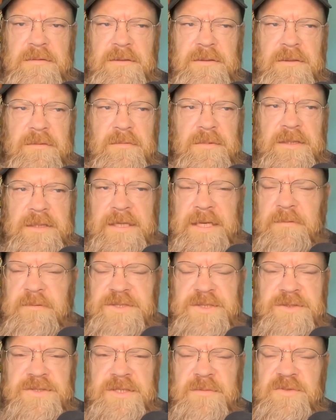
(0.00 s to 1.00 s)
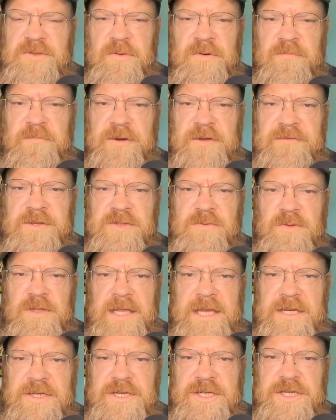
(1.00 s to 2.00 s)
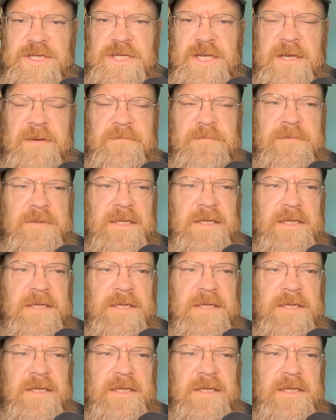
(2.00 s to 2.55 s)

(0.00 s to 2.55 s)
Again, was there some sort of previous relationship?